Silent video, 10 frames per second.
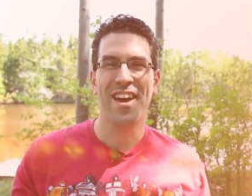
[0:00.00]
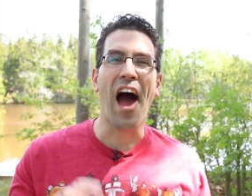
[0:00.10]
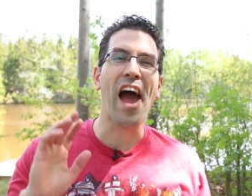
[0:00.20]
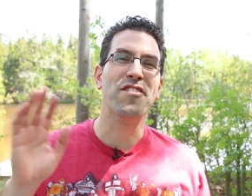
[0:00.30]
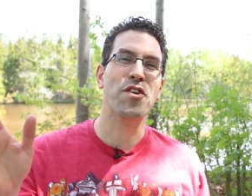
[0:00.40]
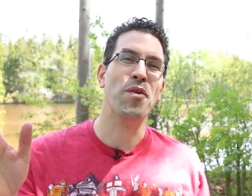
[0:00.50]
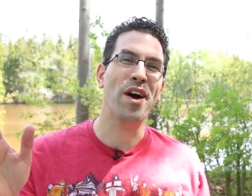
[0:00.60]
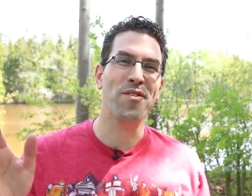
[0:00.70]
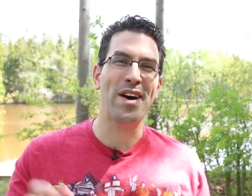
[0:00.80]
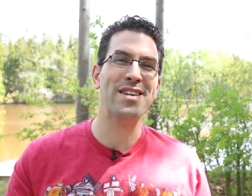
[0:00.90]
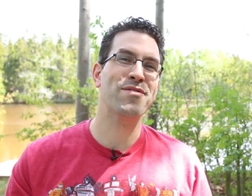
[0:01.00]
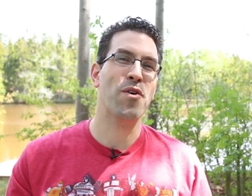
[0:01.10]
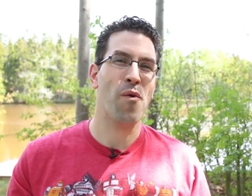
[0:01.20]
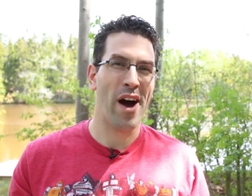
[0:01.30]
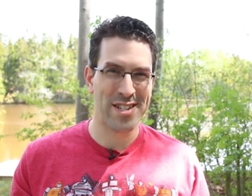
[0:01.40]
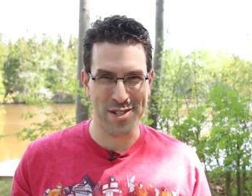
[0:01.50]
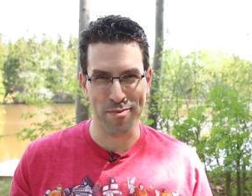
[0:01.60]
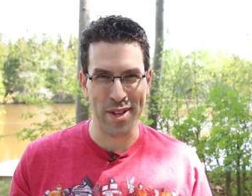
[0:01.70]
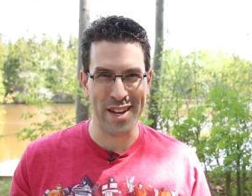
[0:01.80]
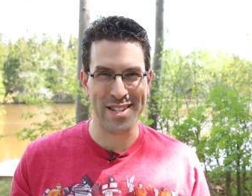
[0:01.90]
Hi everyone, welcome to Watch It
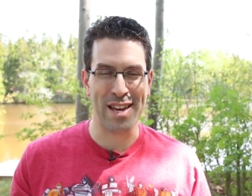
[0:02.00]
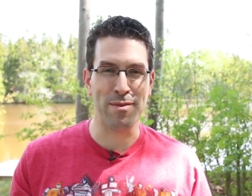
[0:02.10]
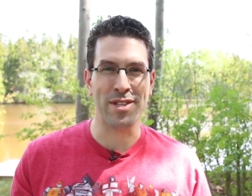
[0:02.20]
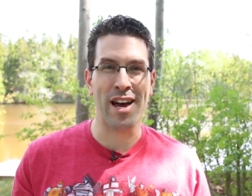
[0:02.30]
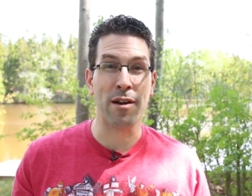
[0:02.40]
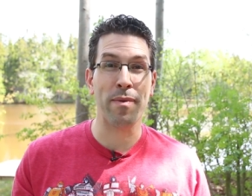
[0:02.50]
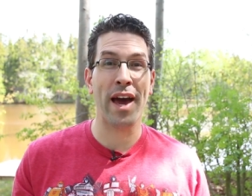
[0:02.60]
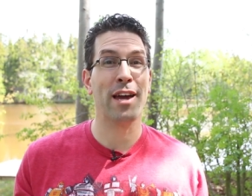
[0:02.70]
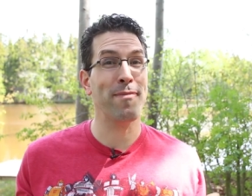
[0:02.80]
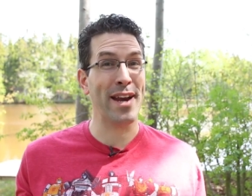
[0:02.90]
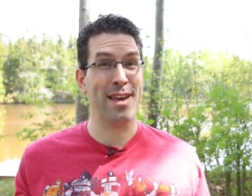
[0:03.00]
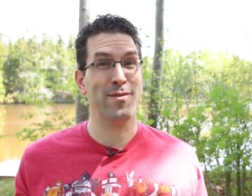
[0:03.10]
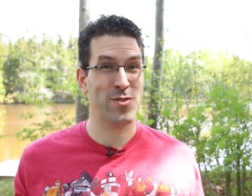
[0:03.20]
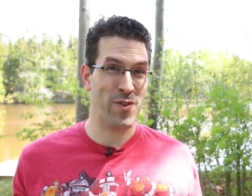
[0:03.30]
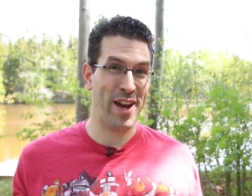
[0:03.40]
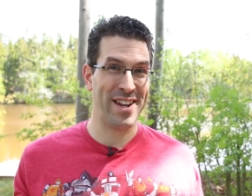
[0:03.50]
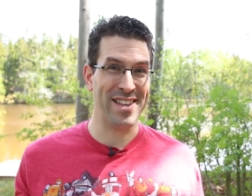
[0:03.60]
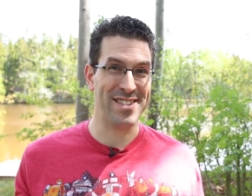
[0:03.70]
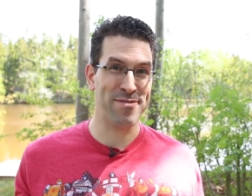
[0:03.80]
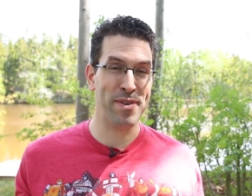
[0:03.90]
Played Table Talk Back. My name is
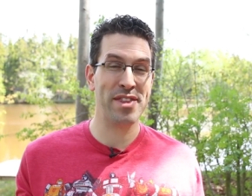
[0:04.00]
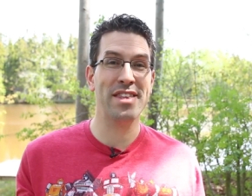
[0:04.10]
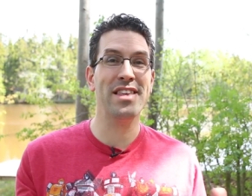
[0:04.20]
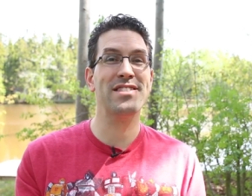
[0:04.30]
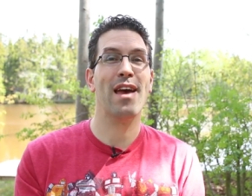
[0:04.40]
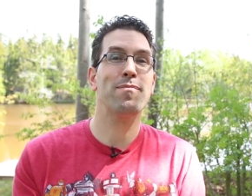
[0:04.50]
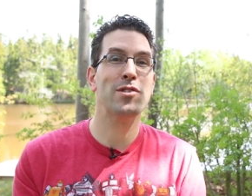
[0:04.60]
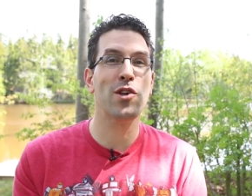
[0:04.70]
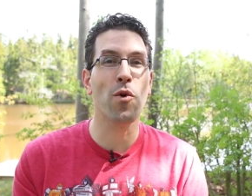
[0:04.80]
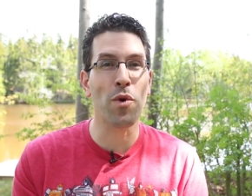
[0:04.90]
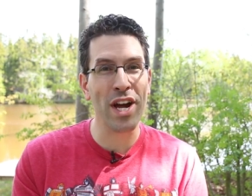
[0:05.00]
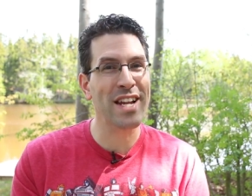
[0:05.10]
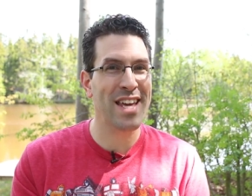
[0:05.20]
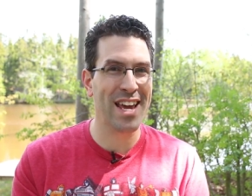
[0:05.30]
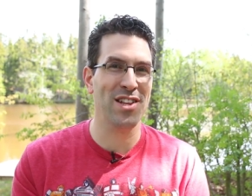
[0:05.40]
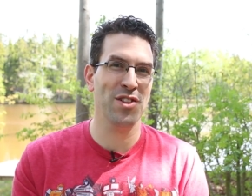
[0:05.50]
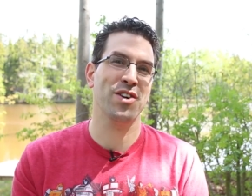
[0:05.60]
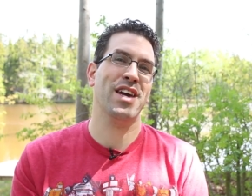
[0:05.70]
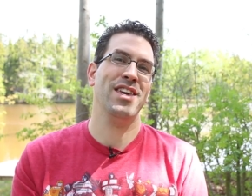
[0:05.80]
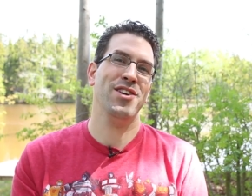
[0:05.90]
Rodney Smith. In this episode, we're going to take a
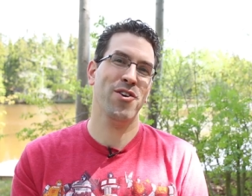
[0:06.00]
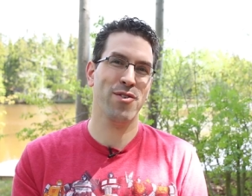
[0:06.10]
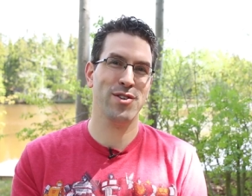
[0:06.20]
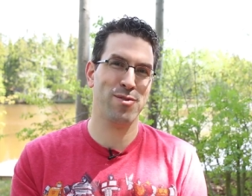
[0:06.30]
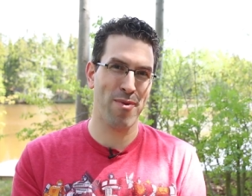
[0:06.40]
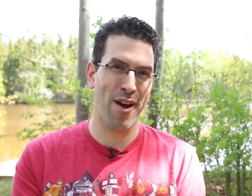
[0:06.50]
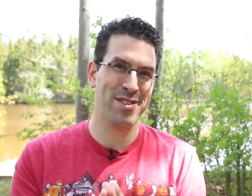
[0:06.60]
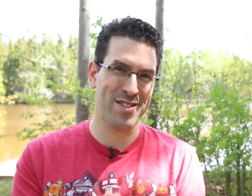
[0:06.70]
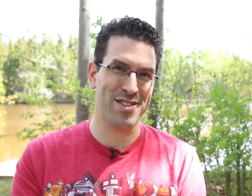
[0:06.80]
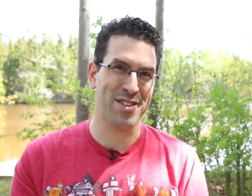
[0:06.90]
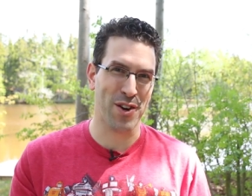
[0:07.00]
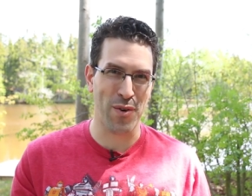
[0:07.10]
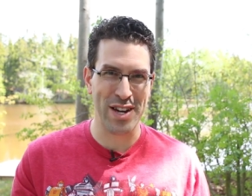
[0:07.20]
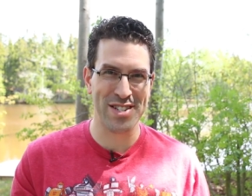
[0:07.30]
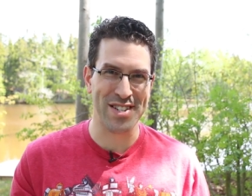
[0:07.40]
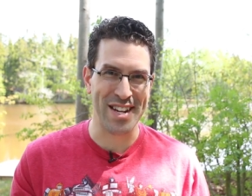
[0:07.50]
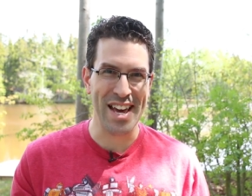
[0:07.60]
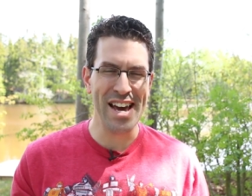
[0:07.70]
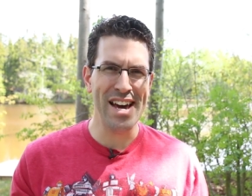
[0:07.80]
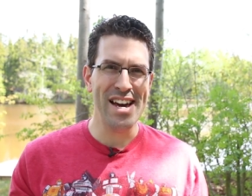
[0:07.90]
look at your responses to the question,
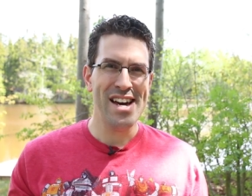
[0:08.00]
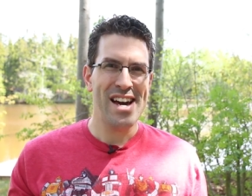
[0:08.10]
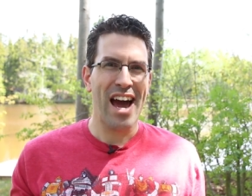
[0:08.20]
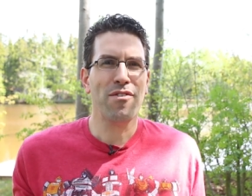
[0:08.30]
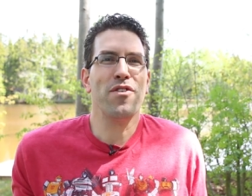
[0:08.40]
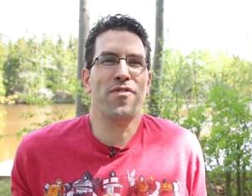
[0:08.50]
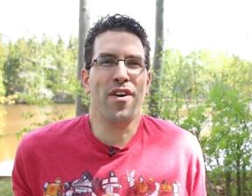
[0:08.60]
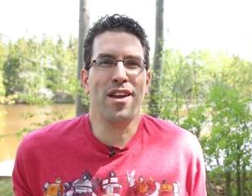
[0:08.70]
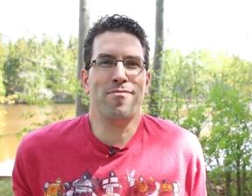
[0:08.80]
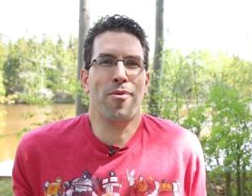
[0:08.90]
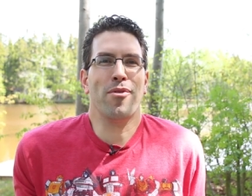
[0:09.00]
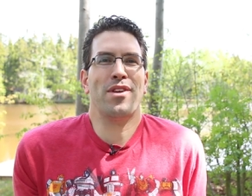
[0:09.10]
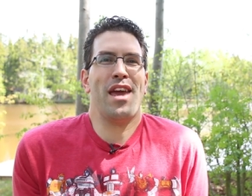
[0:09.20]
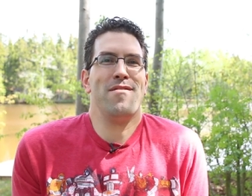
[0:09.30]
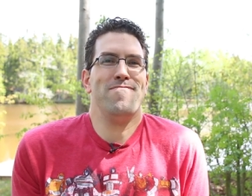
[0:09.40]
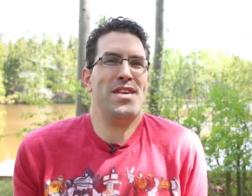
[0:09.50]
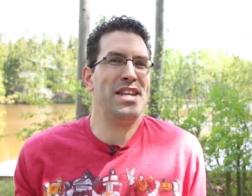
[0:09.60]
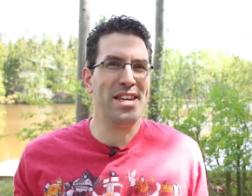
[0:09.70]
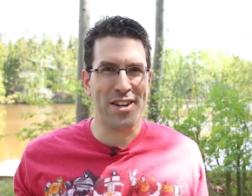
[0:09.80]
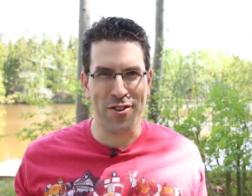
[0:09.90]
how do we fund board game
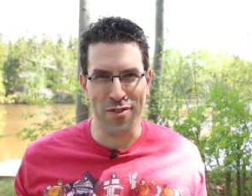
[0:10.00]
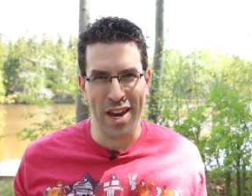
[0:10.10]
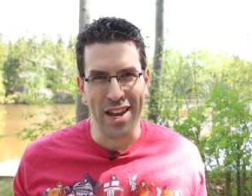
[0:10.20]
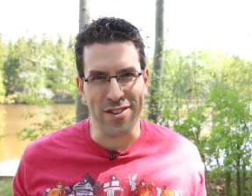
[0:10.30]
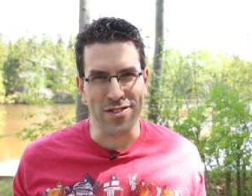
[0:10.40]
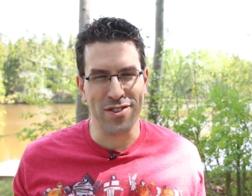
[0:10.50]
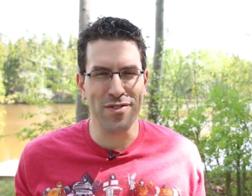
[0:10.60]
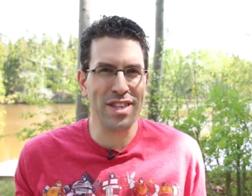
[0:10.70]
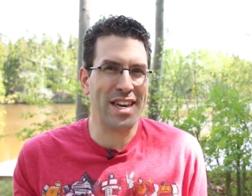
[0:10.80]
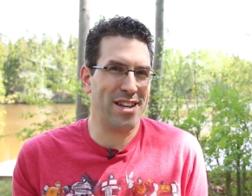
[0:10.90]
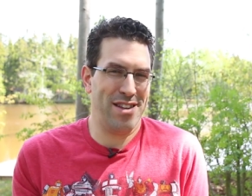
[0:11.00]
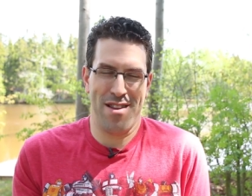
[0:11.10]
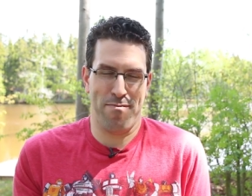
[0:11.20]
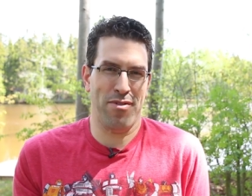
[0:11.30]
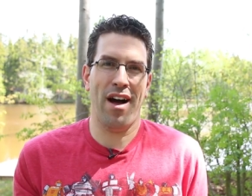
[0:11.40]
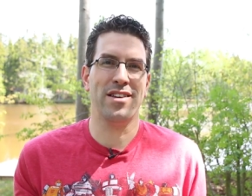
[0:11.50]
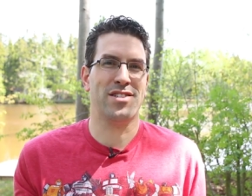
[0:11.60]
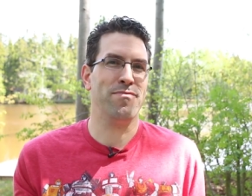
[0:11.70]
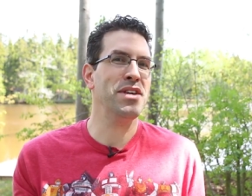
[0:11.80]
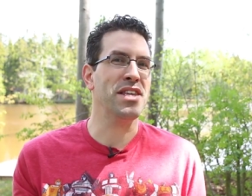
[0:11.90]
media creators? And really it
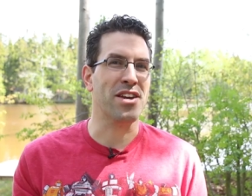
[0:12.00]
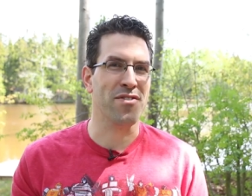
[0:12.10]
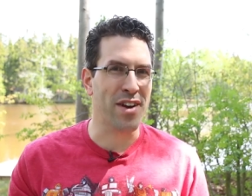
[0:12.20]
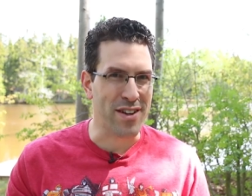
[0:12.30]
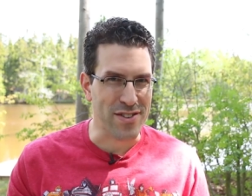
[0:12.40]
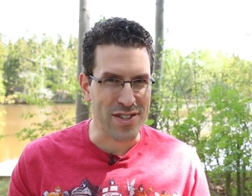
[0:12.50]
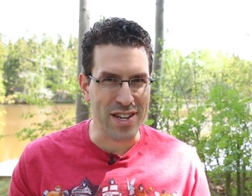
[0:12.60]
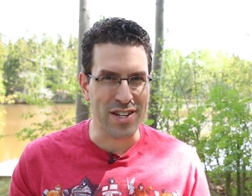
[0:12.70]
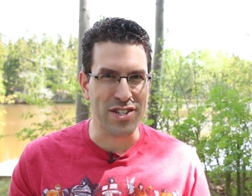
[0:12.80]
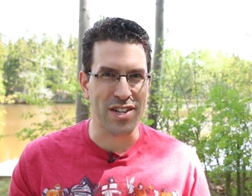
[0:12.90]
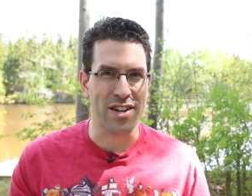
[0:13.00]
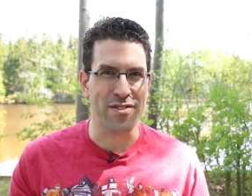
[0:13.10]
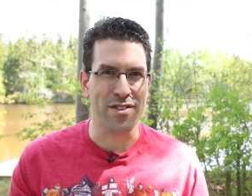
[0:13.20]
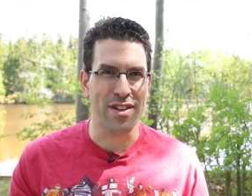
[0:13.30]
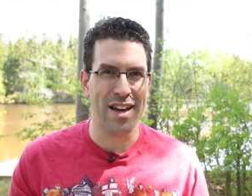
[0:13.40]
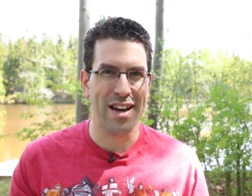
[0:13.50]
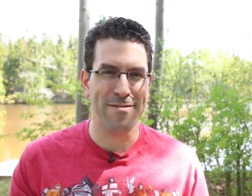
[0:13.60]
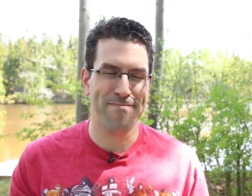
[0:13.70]
applies to media creators in general.